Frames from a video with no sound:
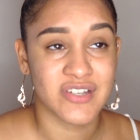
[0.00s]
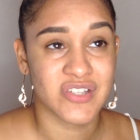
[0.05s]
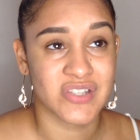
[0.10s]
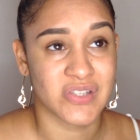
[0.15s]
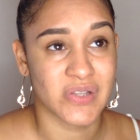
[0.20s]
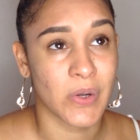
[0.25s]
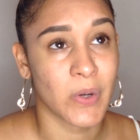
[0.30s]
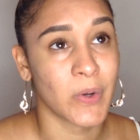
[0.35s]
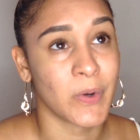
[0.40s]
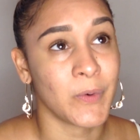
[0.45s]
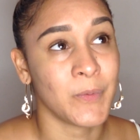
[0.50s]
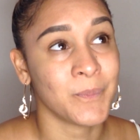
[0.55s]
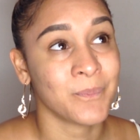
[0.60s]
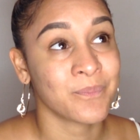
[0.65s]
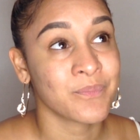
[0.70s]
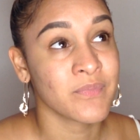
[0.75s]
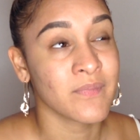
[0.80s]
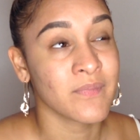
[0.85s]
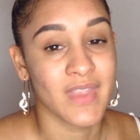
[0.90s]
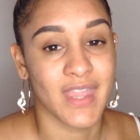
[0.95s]
So
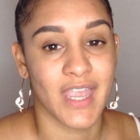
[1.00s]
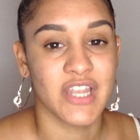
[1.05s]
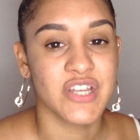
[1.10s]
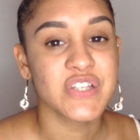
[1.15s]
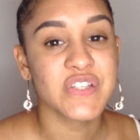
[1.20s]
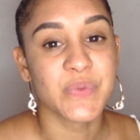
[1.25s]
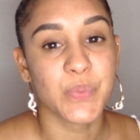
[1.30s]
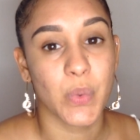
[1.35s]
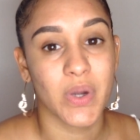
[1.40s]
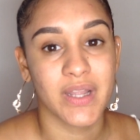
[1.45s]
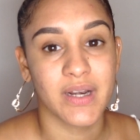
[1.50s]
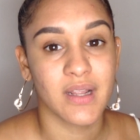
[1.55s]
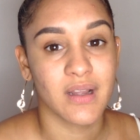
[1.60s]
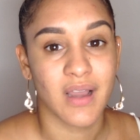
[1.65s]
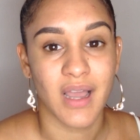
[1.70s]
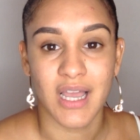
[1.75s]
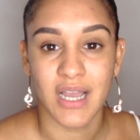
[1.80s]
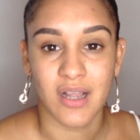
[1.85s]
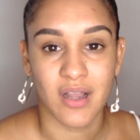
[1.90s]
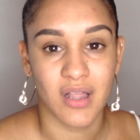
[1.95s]
I just went and
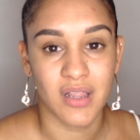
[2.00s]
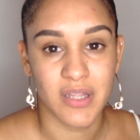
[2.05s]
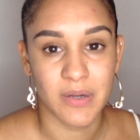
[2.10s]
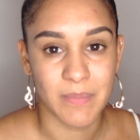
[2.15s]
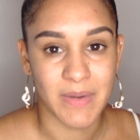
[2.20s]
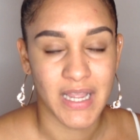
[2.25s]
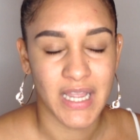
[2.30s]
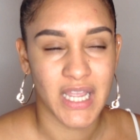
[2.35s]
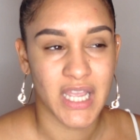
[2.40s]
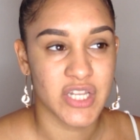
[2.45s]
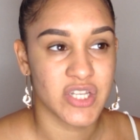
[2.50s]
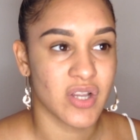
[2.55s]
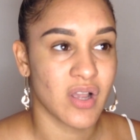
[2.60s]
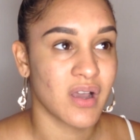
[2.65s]
got color match.